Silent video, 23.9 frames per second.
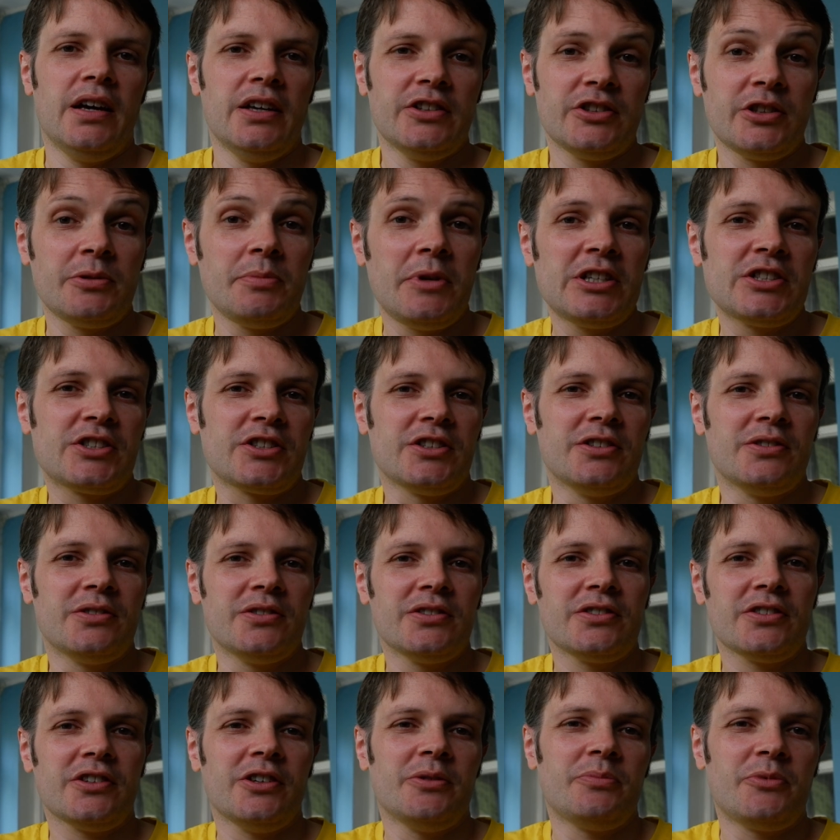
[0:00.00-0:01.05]
As I
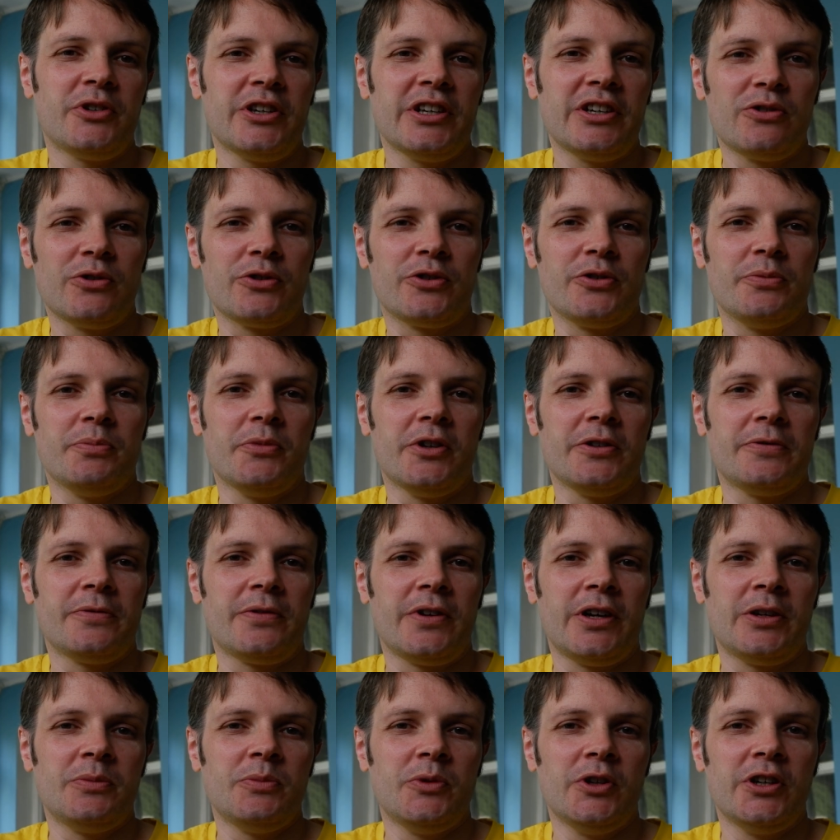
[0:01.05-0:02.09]
mentioned, I pre-ordered my
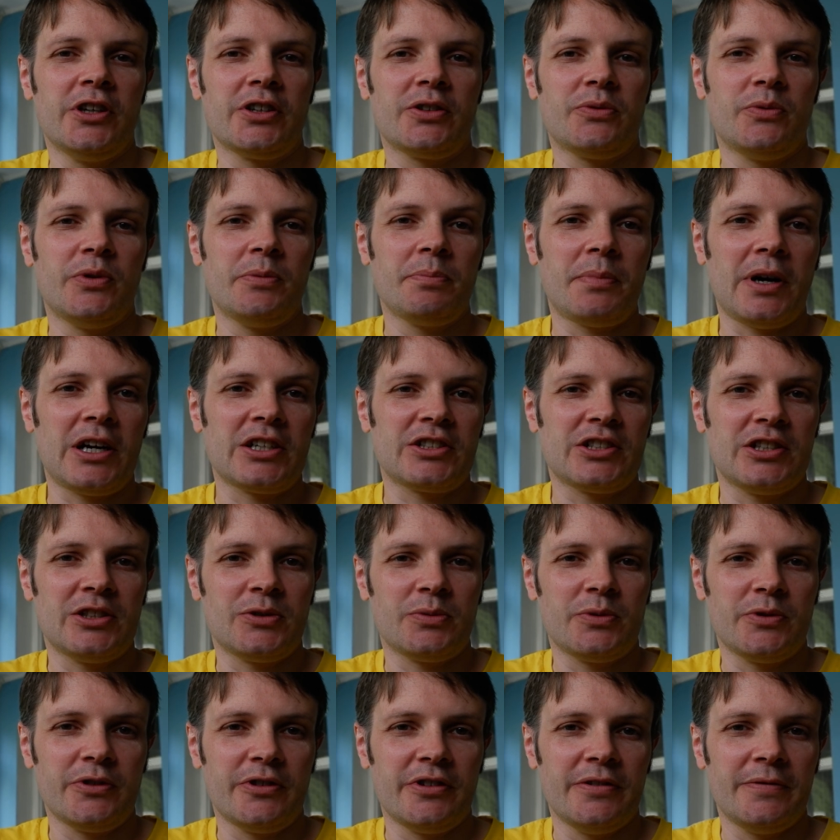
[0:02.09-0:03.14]
Framework when batches
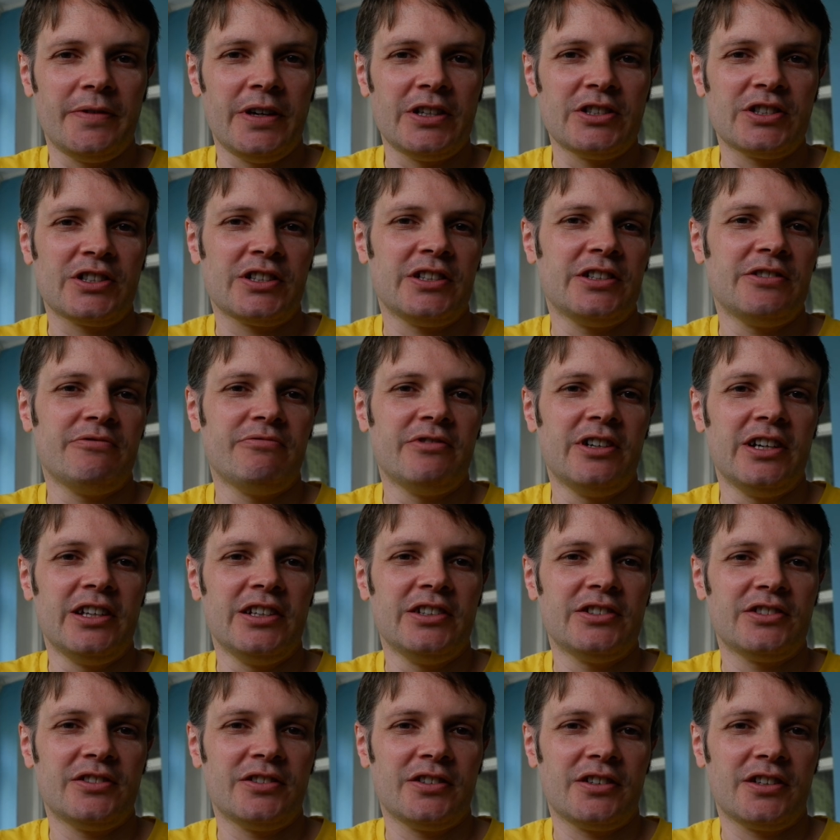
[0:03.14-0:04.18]
were eventually
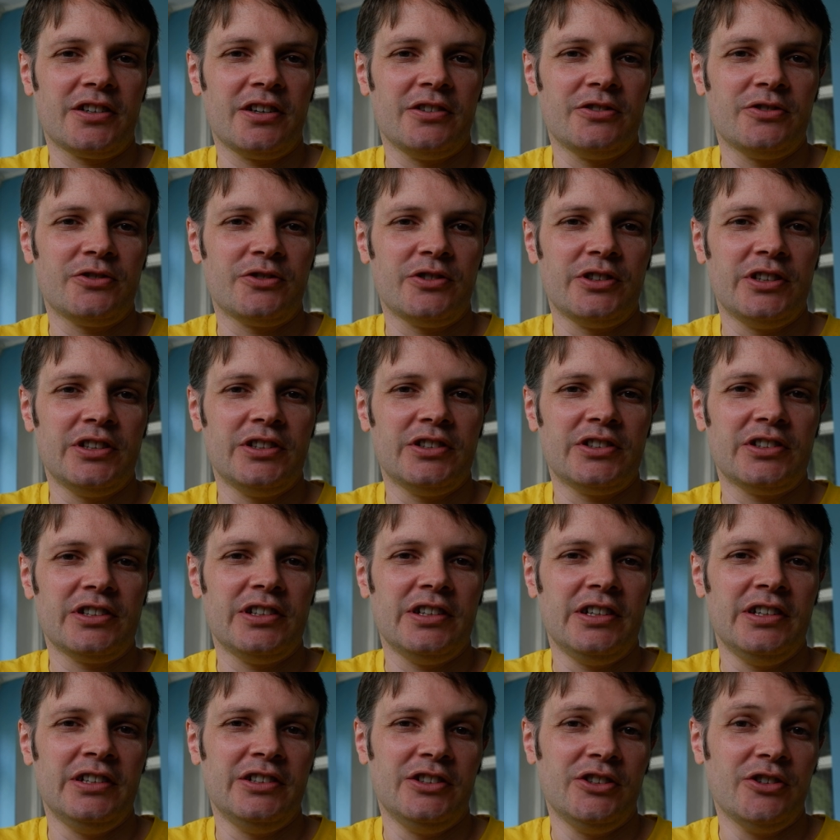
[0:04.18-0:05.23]
released to countries
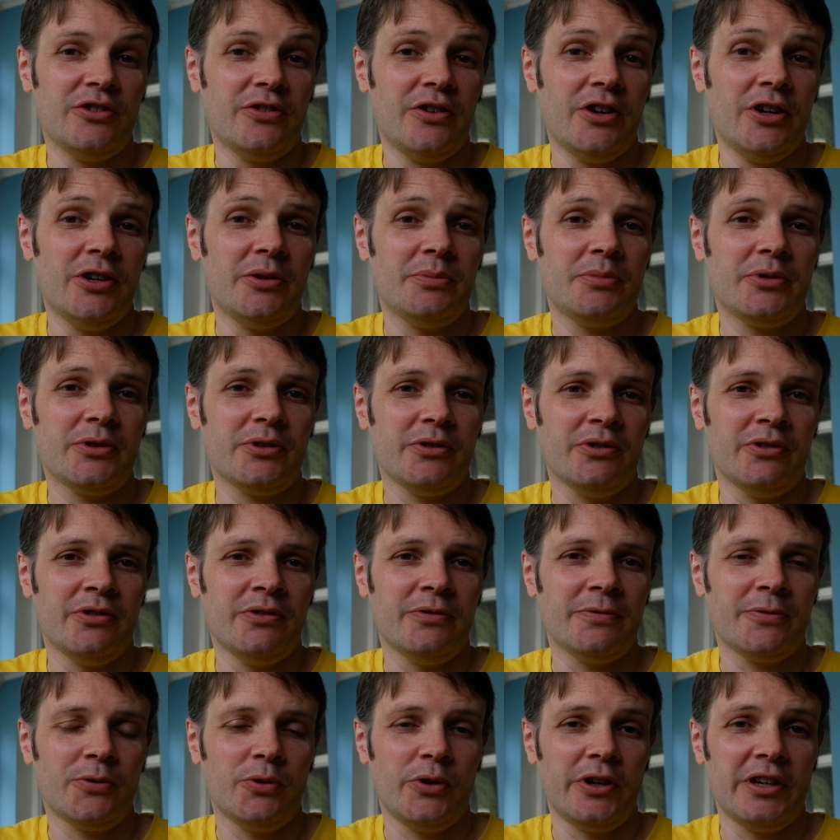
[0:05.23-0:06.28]
in Europe
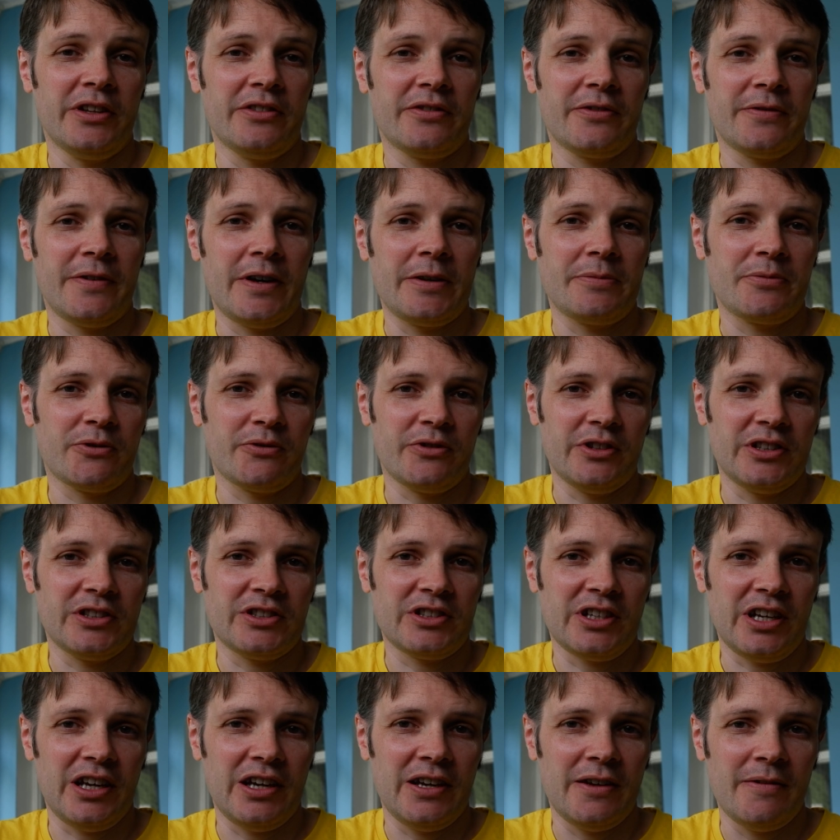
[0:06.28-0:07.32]
on 14th of April this
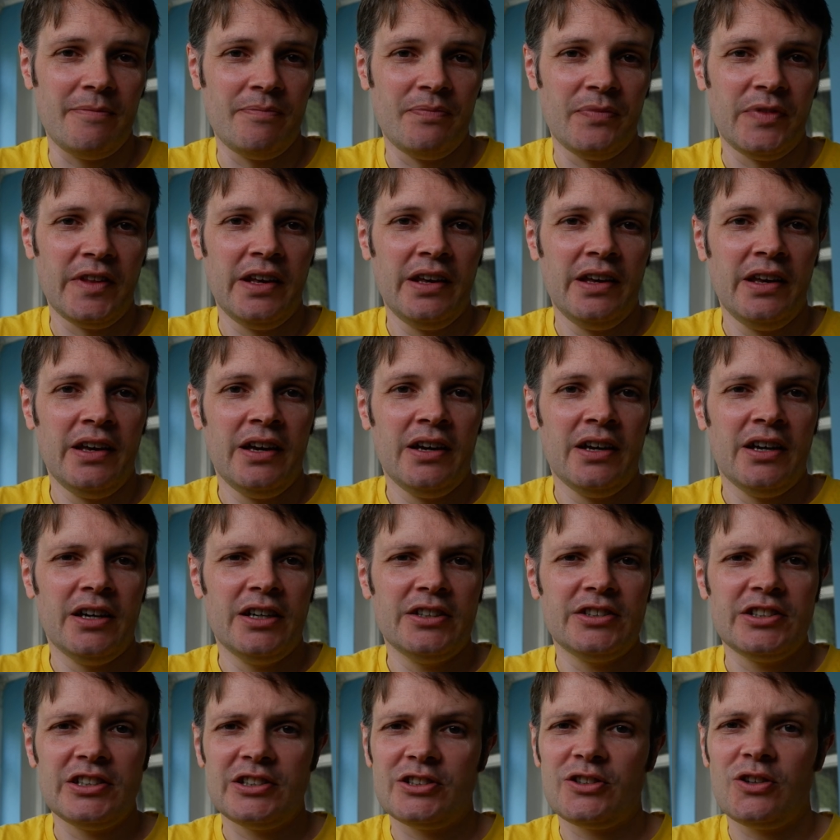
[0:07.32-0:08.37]
year.
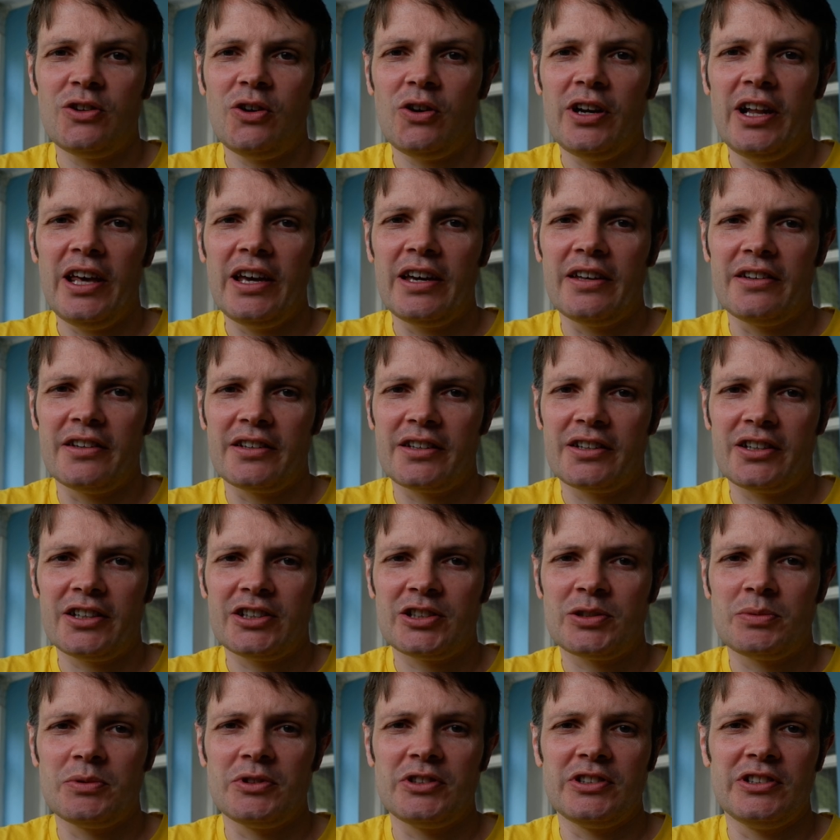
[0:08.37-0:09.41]
This is a lot later than
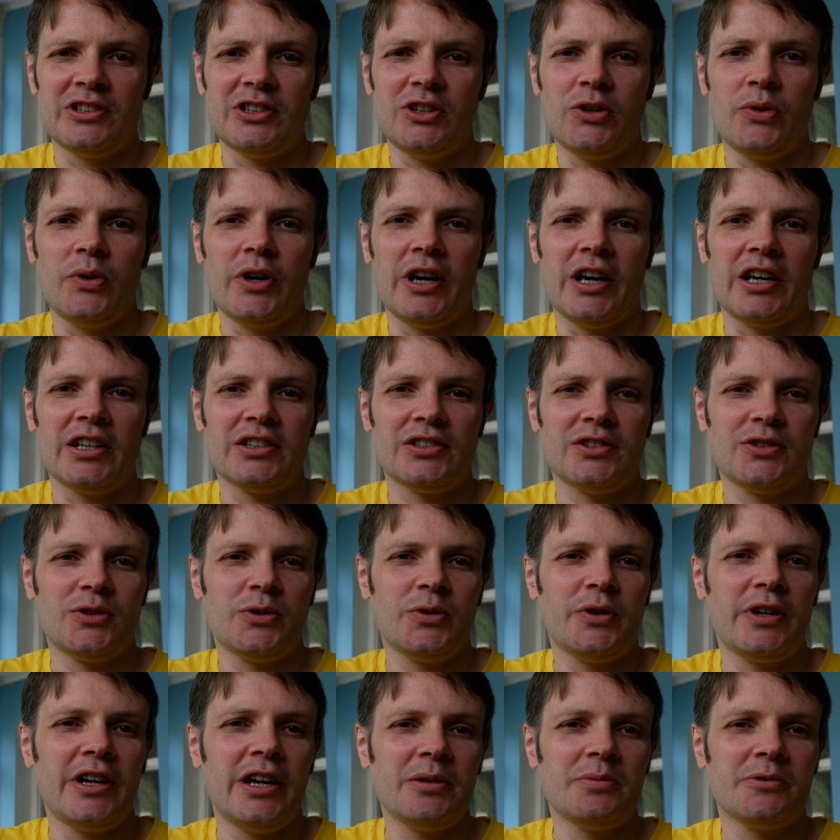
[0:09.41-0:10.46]
customers in the US, who
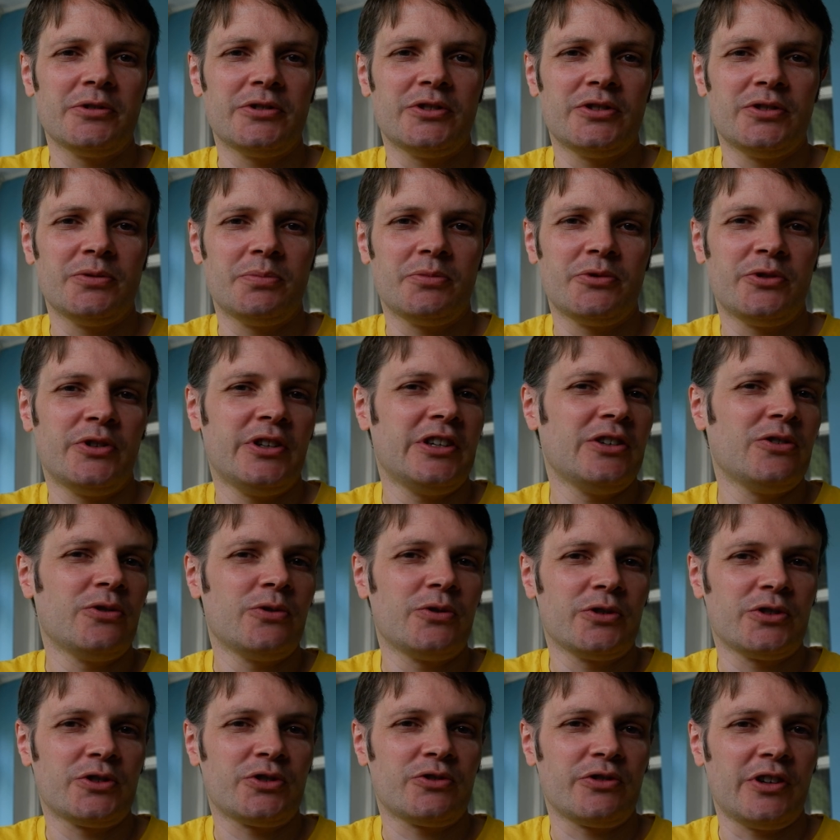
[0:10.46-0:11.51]
are able to
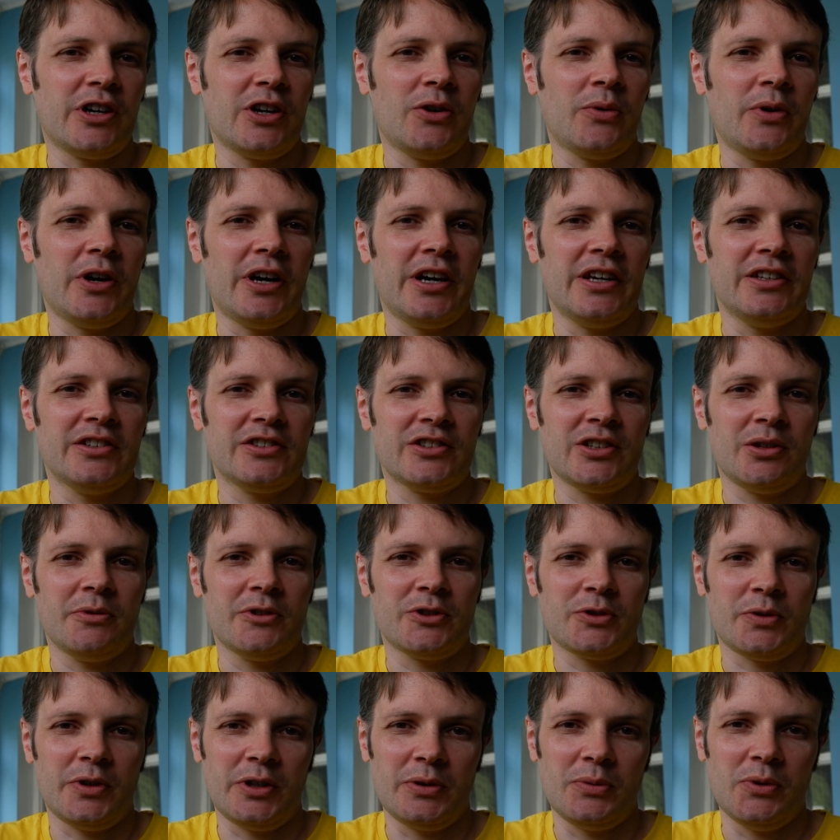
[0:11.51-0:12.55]
pre-order straight away in summer
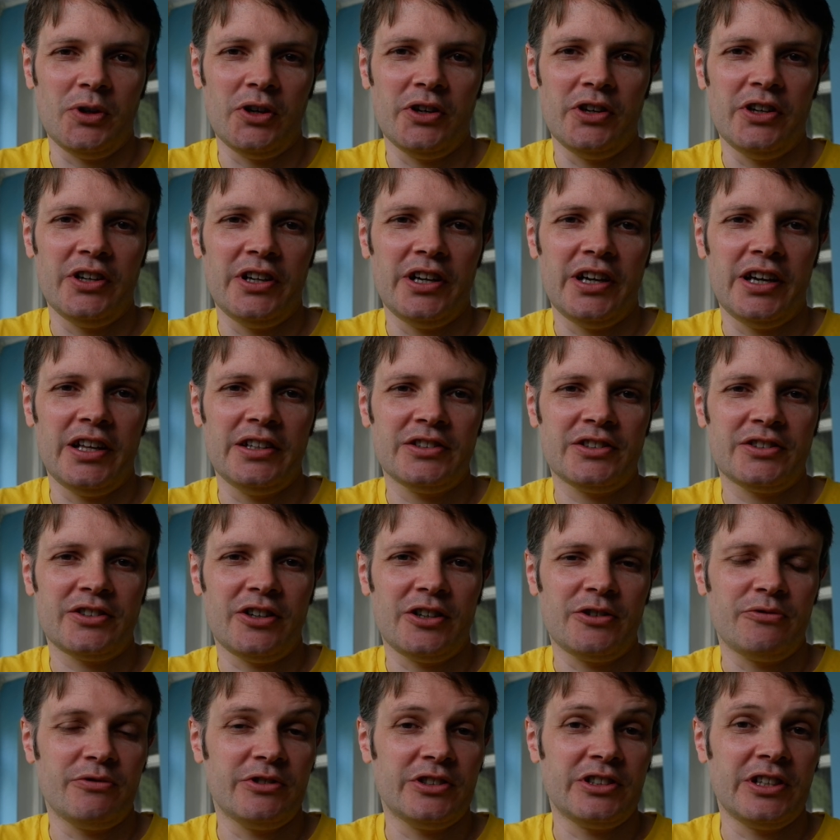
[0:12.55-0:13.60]
21 and
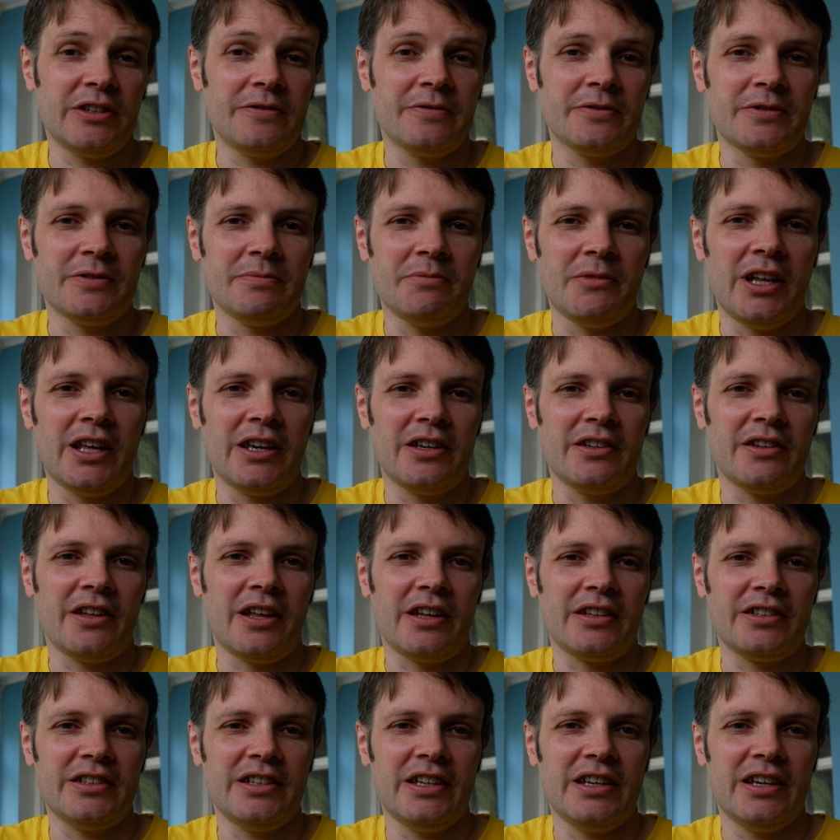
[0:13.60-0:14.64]
started receiving them later
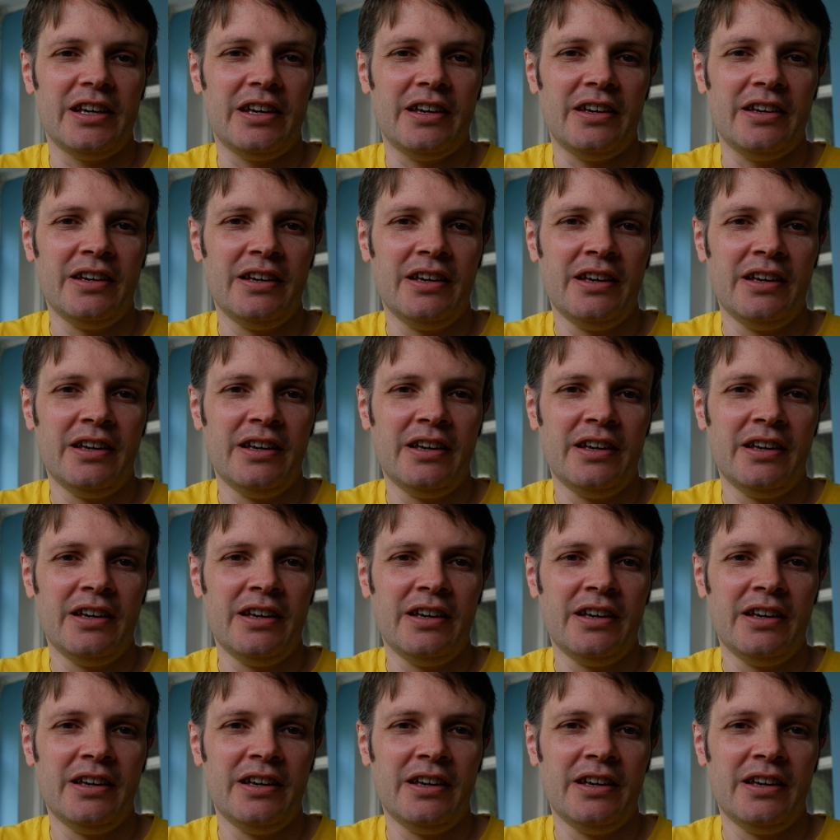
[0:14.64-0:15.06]
that year.